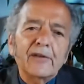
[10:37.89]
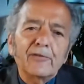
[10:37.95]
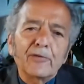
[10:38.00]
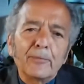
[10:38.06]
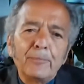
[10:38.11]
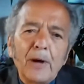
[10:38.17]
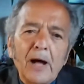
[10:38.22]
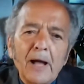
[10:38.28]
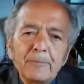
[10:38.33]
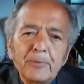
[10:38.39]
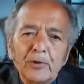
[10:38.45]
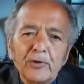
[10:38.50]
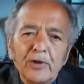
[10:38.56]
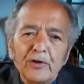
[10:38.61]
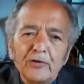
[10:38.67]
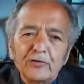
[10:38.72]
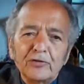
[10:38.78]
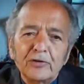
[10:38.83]
out of a
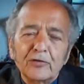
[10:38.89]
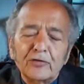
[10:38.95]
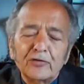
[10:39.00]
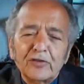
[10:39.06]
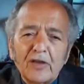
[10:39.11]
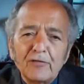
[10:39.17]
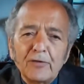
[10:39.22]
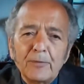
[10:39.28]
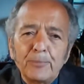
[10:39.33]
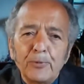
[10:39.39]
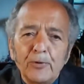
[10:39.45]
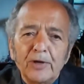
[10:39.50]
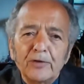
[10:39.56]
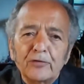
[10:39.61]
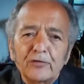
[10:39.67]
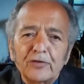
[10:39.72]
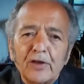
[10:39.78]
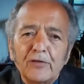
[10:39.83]
population of
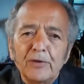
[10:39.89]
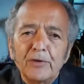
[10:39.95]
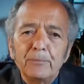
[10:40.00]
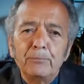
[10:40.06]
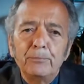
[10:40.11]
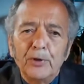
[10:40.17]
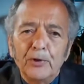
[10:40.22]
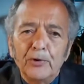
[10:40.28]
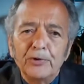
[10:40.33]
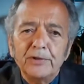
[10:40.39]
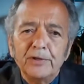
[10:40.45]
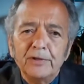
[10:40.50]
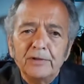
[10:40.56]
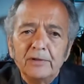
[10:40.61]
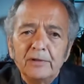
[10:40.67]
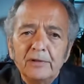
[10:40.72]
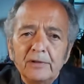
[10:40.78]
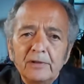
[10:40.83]
7.7
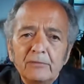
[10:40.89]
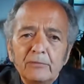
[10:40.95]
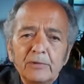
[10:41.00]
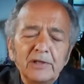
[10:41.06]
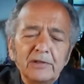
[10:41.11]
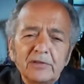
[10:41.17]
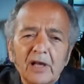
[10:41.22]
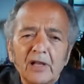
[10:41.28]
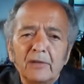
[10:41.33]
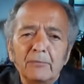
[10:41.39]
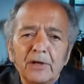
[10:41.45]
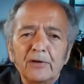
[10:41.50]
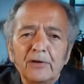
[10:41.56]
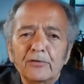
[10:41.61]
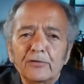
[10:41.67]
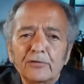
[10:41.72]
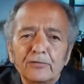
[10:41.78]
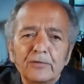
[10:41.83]
billion. What are you
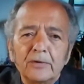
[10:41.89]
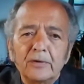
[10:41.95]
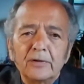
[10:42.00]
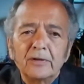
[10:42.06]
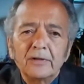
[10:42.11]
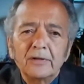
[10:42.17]
telling me this?